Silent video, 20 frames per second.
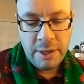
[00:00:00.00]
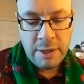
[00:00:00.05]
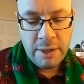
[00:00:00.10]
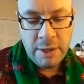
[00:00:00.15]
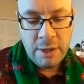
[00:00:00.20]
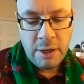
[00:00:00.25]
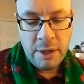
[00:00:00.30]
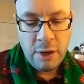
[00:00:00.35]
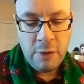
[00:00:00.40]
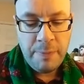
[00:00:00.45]

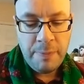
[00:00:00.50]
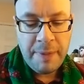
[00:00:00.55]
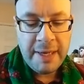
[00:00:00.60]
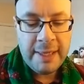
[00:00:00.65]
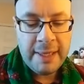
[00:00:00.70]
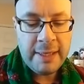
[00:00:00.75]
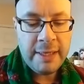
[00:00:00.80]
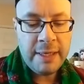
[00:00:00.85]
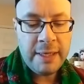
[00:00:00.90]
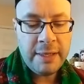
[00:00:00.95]
'O
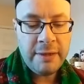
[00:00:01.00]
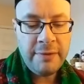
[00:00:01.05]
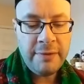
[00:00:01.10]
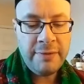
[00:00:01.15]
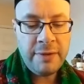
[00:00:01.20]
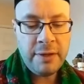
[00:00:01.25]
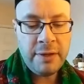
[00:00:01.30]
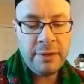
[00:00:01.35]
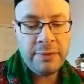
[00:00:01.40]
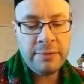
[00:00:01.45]
pillar of
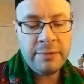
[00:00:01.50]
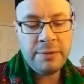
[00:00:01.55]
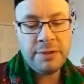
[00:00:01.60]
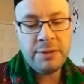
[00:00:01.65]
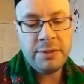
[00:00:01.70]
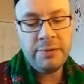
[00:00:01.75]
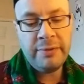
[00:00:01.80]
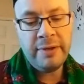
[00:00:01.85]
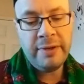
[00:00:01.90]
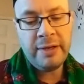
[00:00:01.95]
those
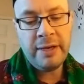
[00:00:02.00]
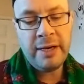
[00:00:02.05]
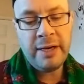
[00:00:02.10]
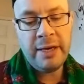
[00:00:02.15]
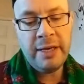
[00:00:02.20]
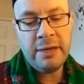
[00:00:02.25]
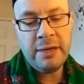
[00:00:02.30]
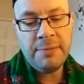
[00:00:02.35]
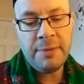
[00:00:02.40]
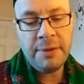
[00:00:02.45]
who rely
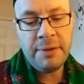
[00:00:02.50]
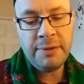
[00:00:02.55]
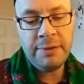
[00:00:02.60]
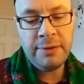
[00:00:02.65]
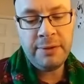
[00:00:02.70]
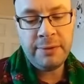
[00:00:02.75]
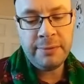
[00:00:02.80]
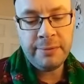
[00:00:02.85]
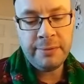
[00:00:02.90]
upon you,